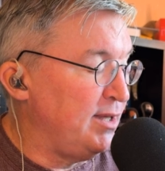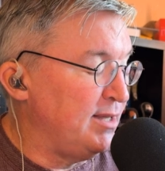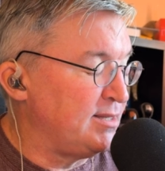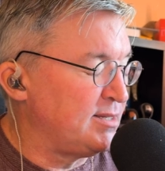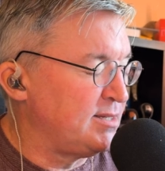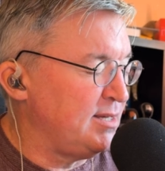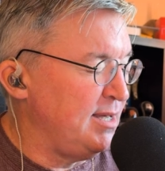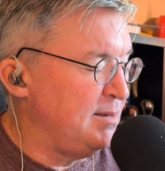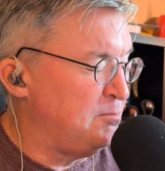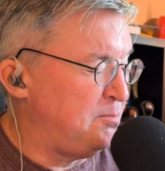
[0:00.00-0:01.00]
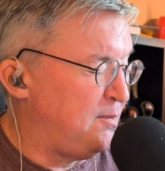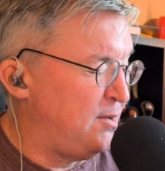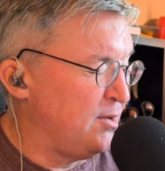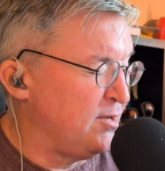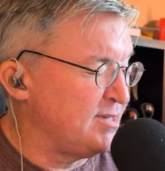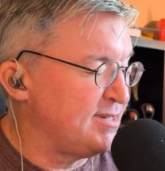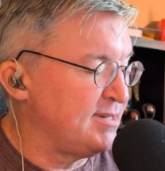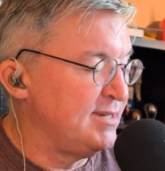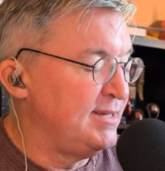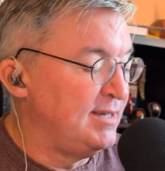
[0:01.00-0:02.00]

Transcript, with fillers: It's in part